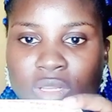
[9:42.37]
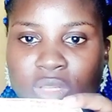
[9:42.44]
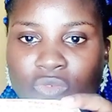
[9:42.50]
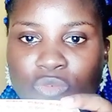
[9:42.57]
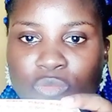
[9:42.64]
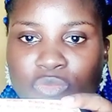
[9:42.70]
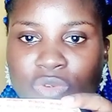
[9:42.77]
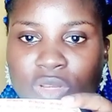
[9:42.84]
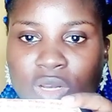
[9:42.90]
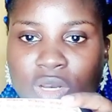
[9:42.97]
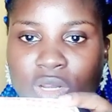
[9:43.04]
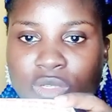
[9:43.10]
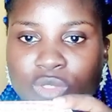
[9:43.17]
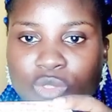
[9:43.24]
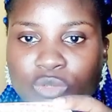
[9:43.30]
if you bring
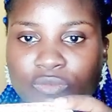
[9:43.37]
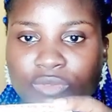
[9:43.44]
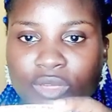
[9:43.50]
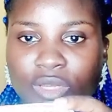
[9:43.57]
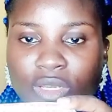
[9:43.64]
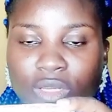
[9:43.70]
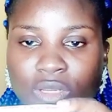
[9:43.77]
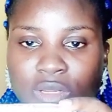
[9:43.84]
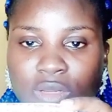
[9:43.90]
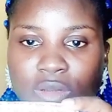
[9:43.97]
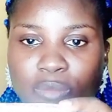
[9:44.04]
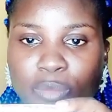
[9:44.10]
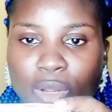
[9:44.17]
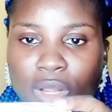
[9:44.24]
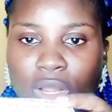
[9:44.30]
it out of the
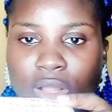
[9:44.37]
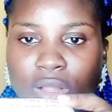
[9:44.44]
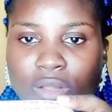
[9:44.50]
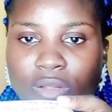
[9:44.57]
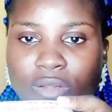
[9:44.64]
pack.